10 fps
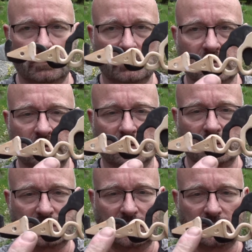So you
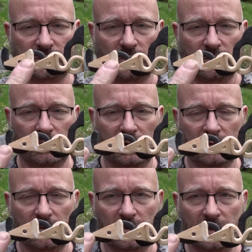can see the short one,
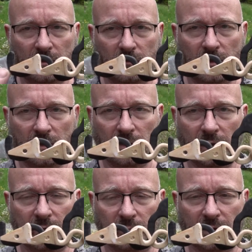the medium one,
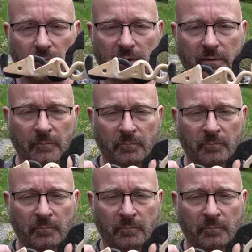and the big one.